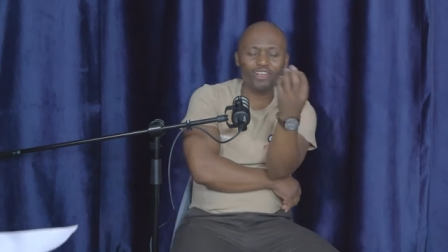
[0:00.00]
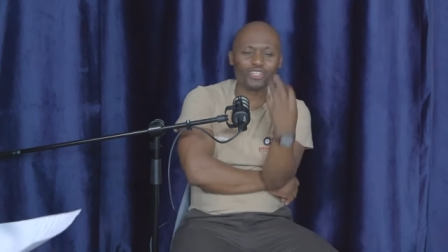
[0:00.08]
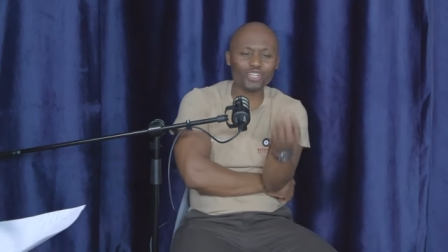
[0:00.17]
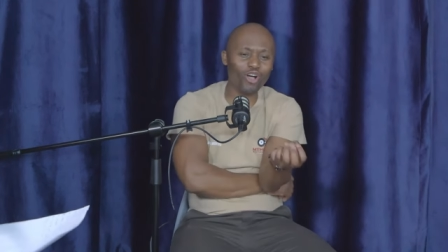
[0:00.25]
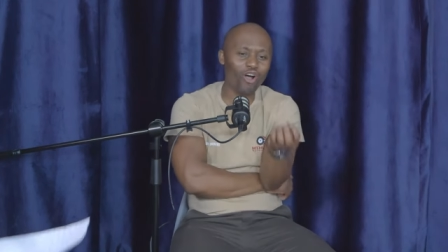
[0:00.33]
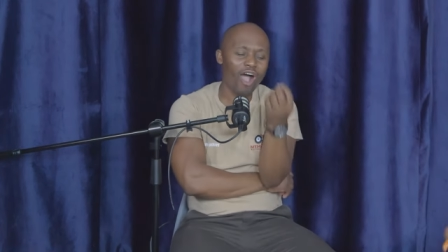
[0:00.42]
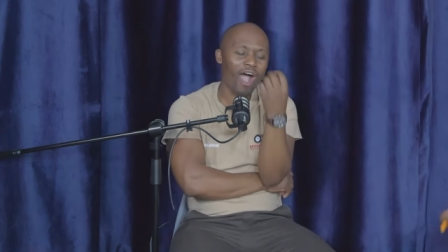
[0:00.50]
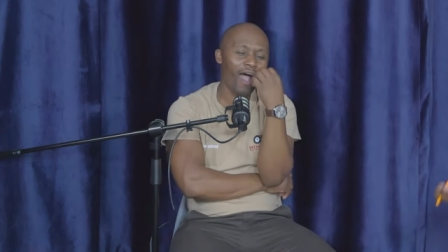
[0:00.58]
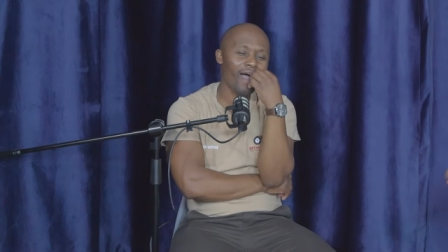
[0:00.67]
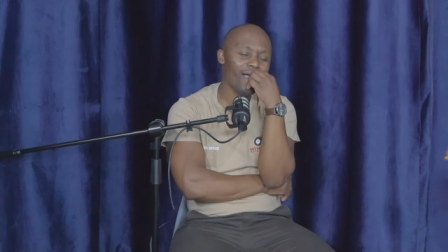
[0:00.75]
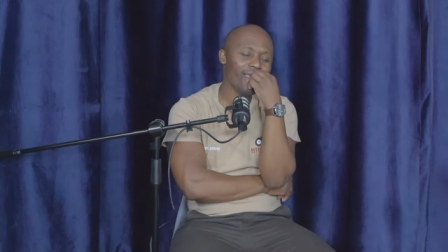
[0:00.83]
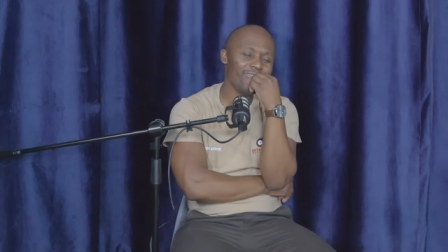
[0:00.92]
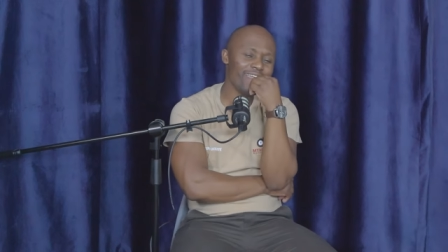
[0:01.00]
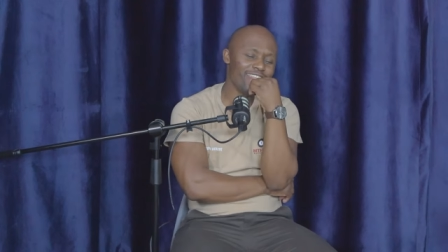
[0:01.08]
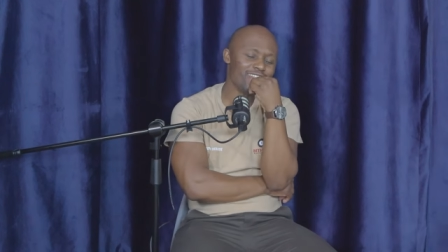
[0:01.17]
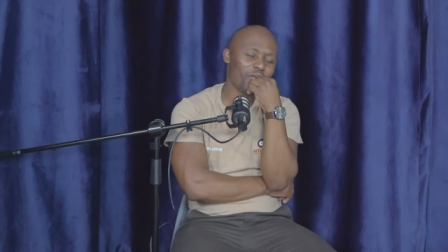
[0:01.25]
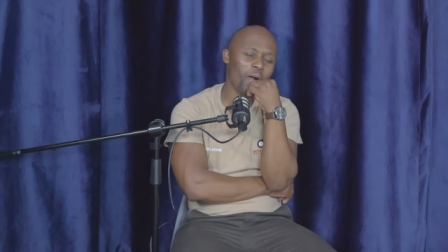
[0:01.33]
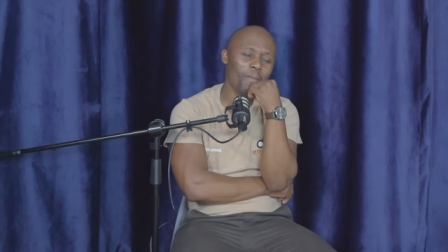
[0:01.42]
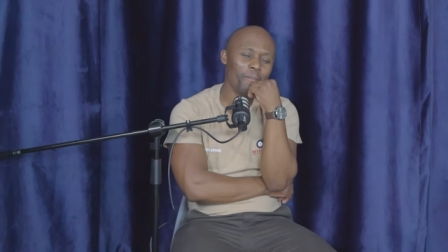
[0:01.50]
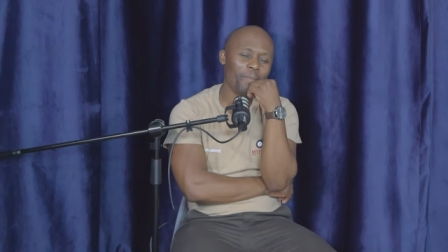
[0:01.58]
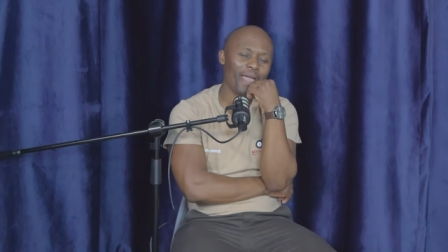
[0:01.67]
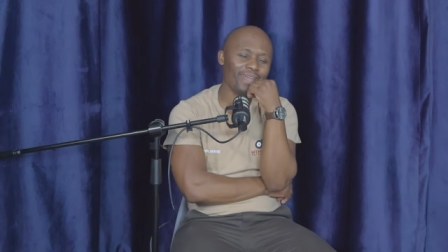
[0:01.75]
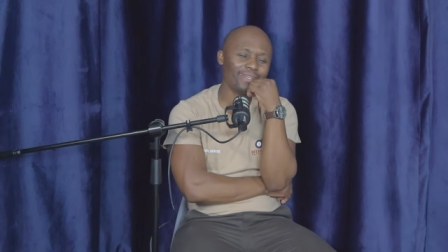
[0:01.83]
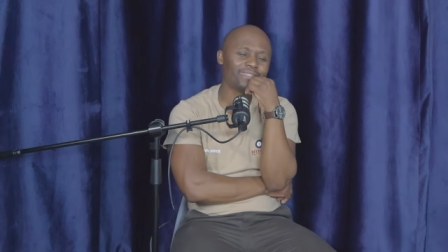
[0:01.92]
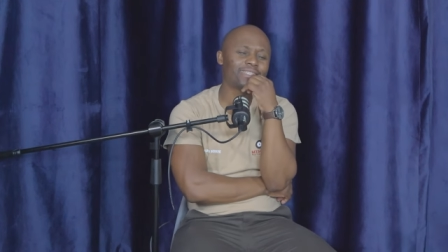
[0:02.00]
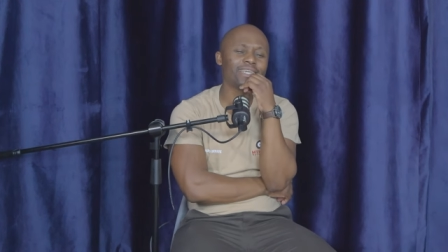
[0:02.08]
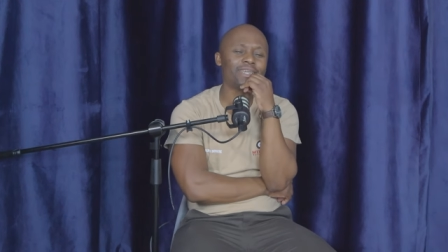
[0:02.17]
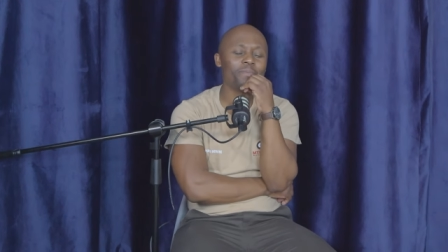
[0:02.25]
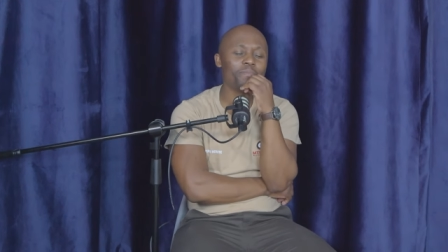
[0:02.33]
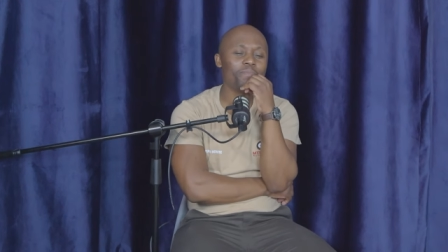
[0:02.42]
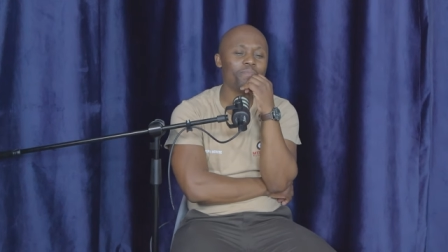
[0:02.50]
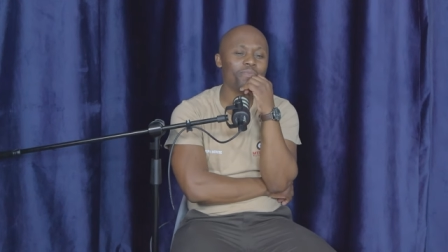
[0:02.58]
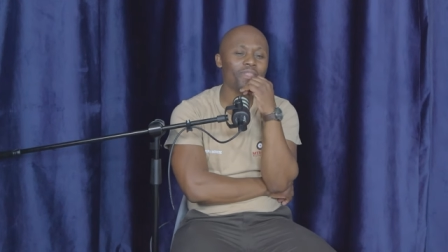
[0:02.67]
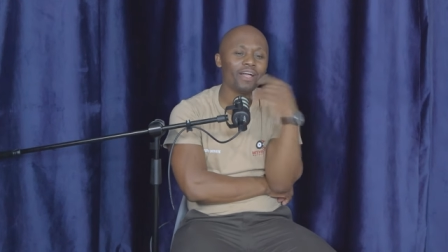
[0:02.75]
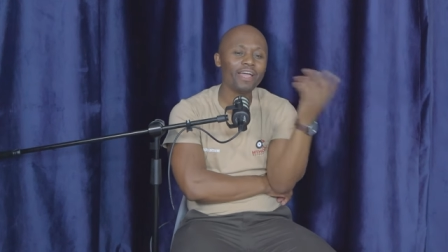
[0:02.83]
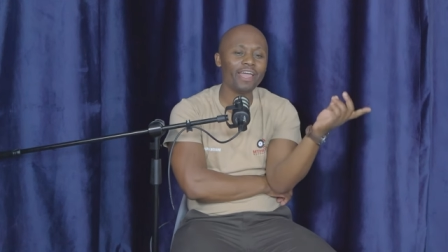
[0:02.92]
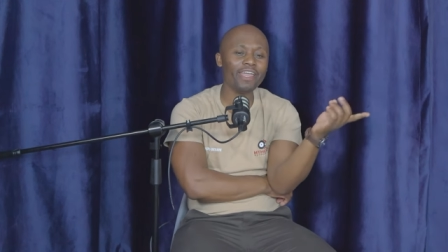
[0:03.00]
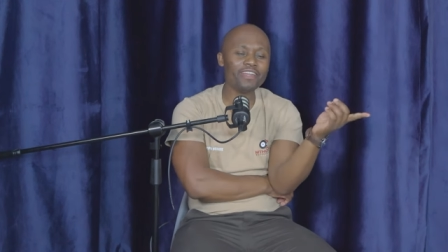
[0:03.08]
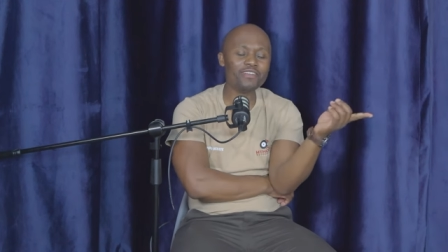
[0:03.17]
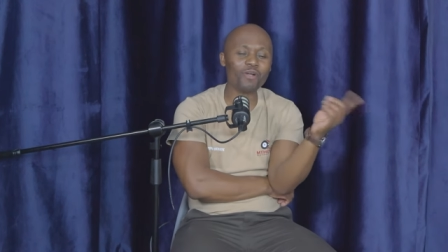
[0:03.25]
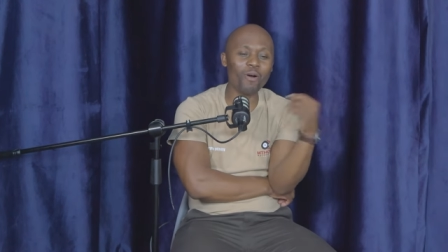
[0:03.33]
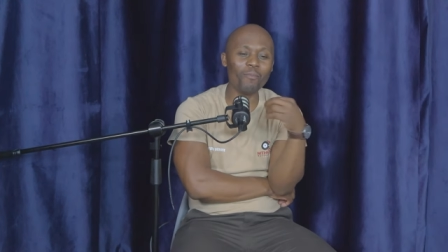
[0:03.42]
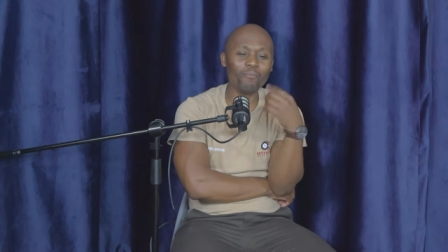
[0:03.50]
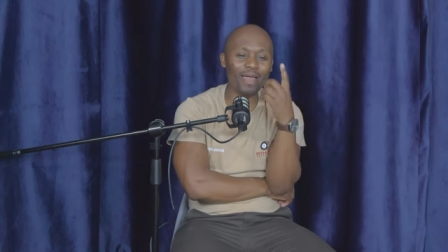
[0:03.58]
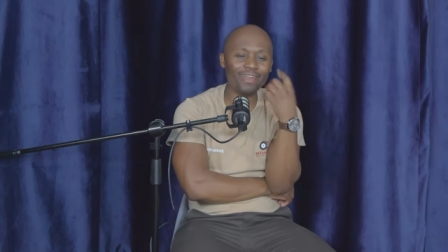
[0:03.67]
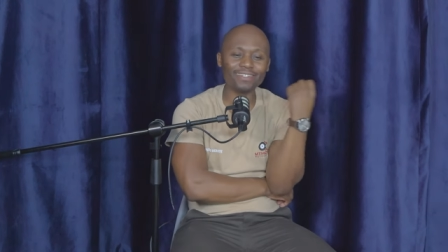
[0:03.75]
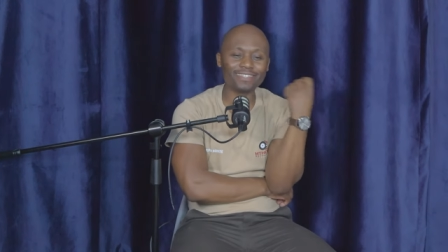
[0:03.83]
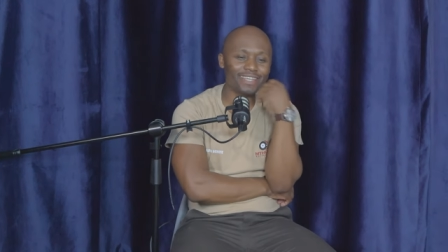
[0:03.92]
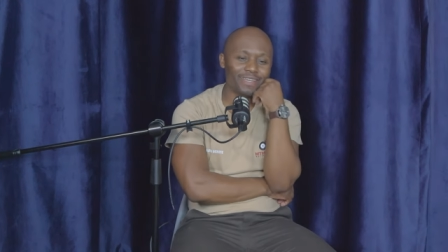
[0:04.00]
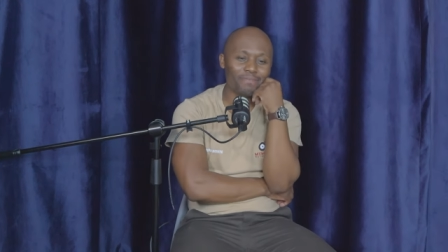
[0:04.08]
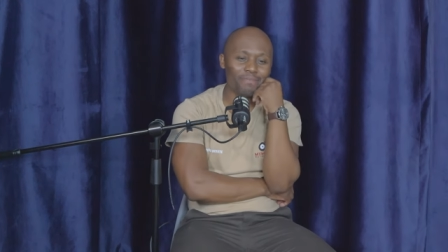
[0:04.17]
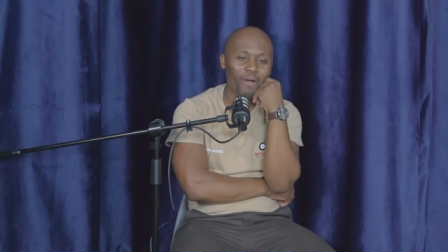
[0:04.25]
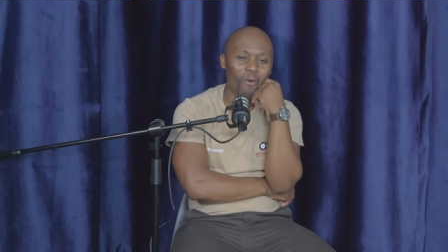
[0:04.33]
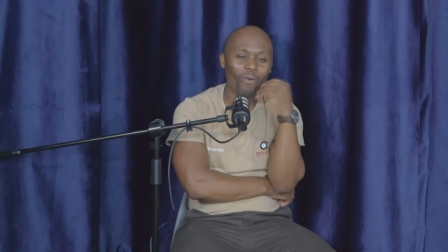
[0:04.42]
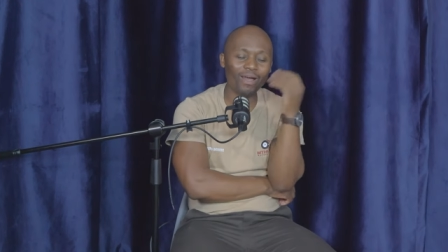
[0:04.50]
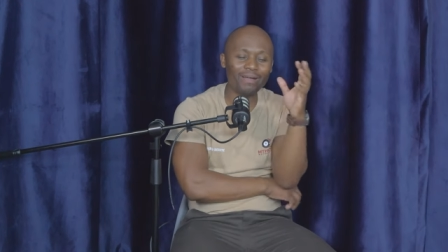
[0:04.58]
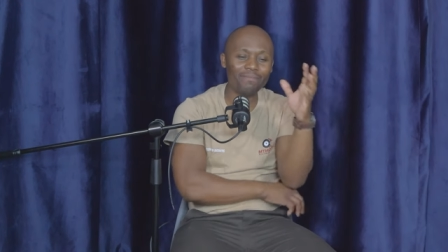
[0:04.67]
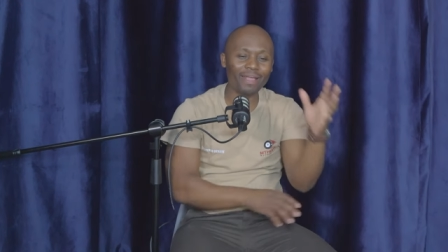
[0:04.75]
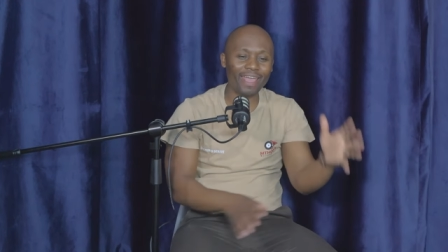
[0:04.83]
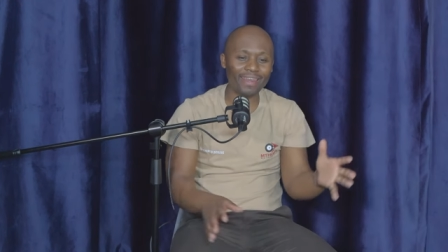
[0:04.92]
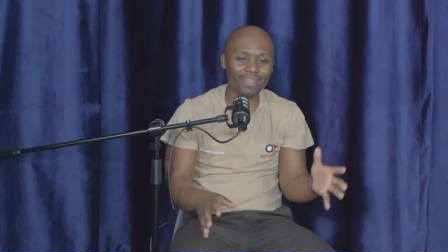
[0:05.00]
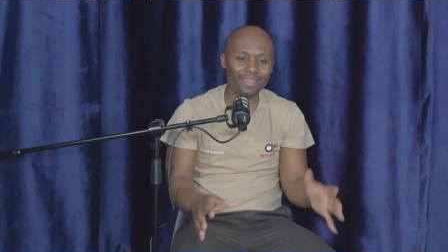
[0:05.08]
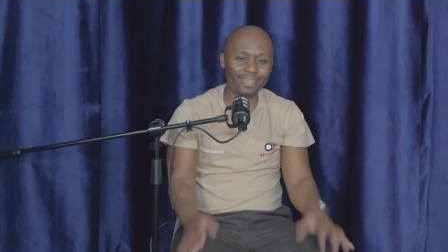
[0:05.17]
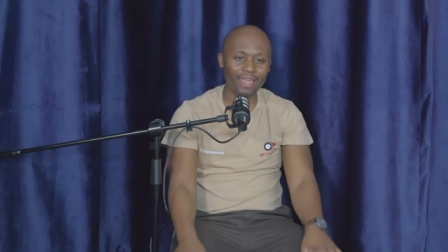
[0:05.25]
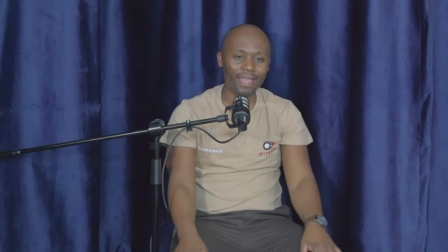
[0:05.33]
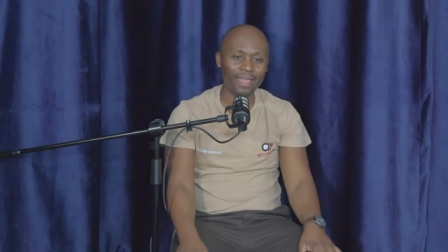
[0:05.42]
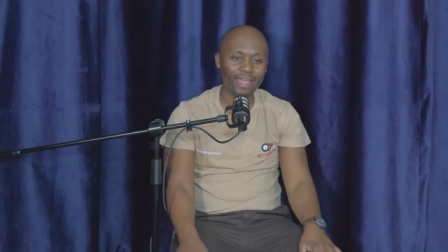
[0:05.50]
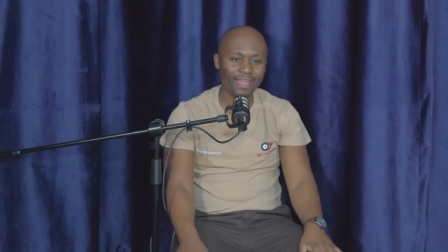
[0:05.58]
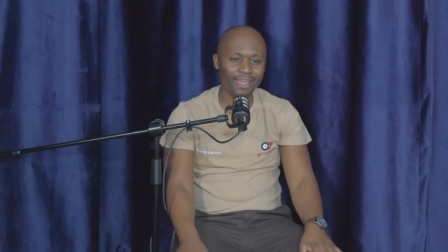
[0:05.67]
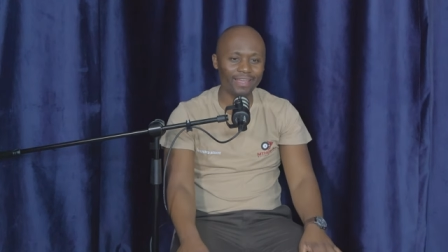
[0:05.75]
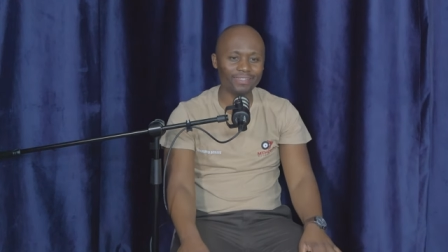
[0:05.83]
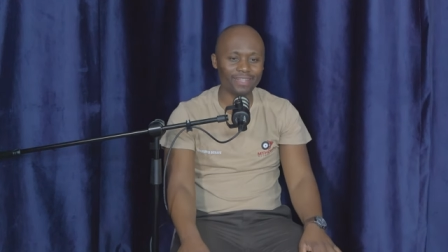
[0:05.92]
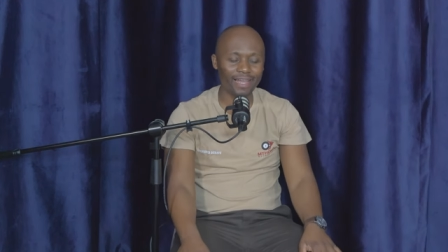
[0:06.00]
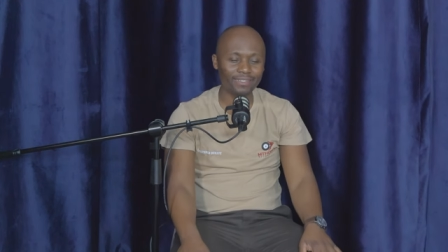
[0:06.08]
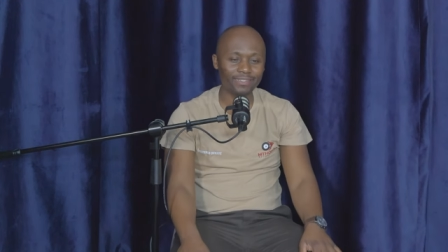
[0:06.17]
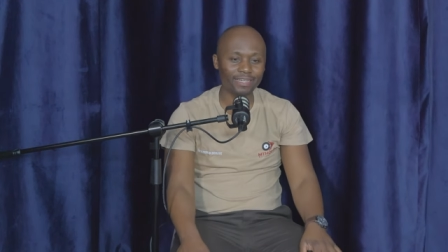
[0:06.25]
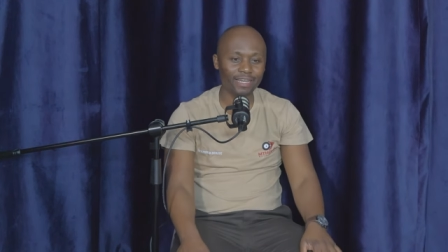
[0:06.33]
So, uh, in comparison, in comparison, what I'm getting here is that